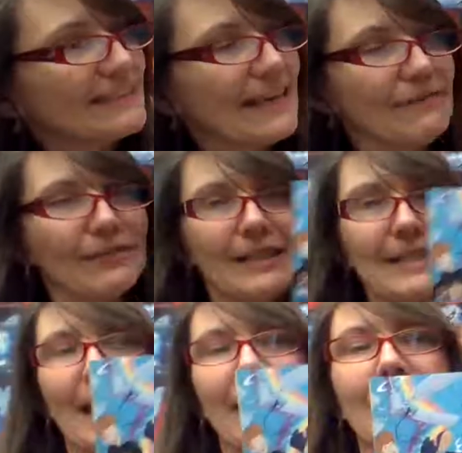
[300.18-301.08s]
safely
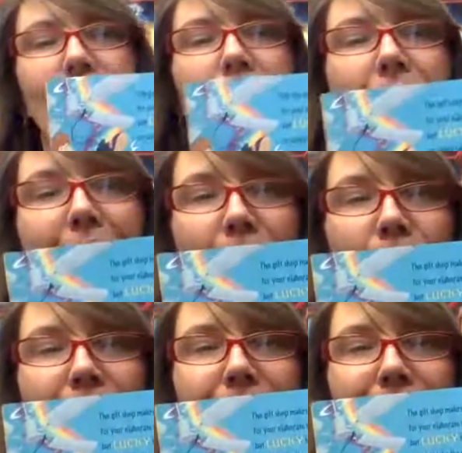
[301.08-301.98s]
take the rap.
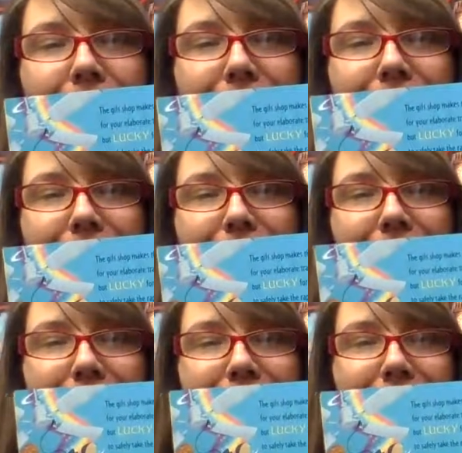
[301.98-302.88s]
Oh,
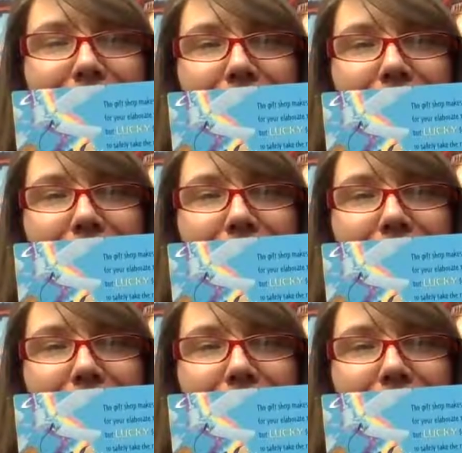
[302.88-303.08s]
look at the